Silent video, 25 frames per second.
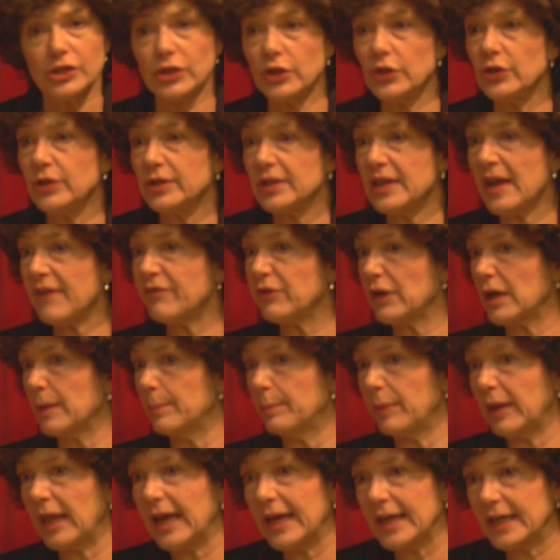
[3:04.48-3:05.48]
So you could never
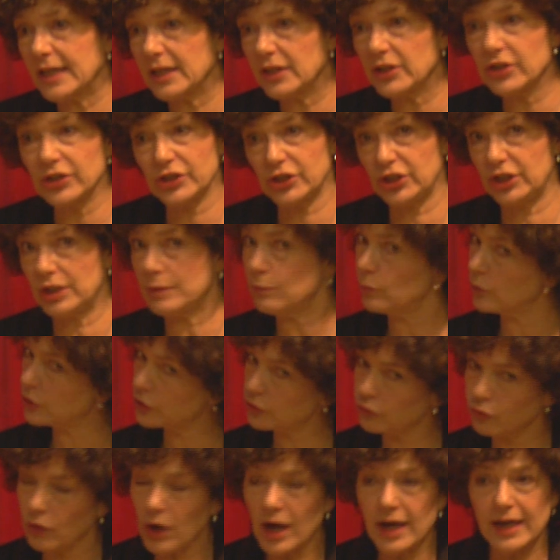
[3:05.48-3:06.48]
complain because Jim was
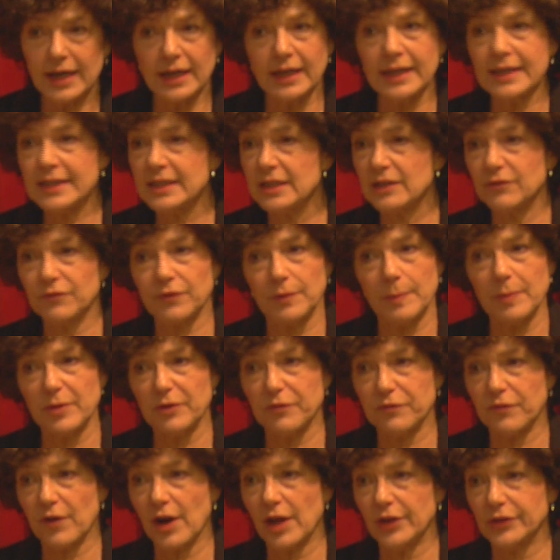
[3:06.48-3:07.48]
right leading from the
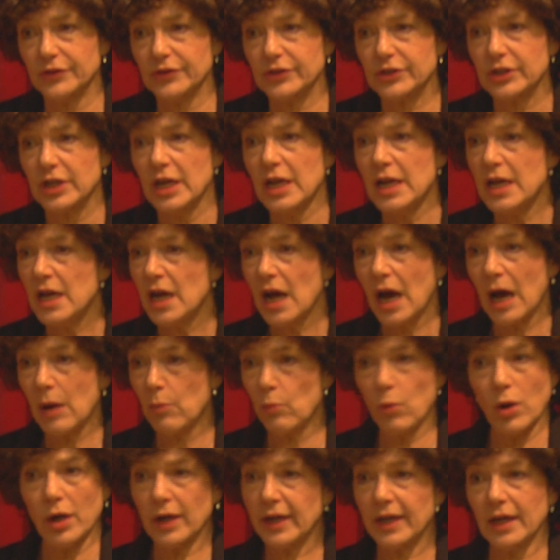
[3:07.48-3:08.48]
front
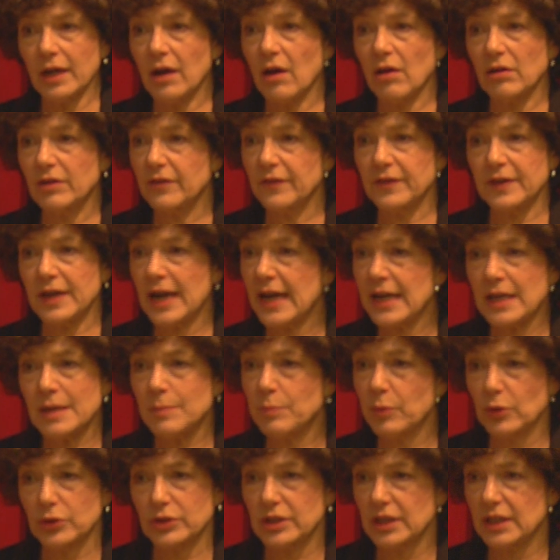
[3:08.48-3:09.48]
and working harder than
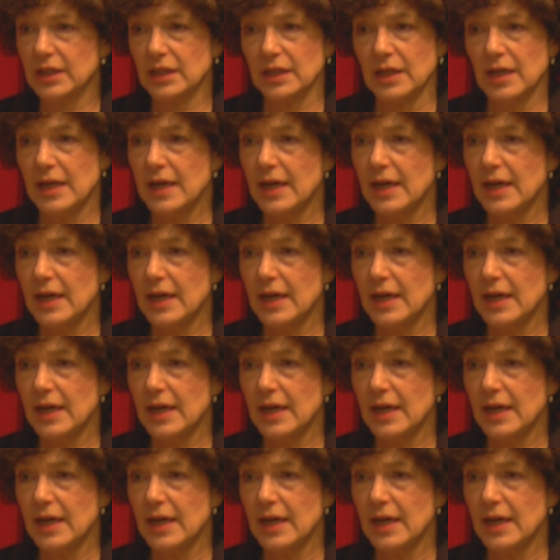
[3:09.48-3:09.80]
anybody.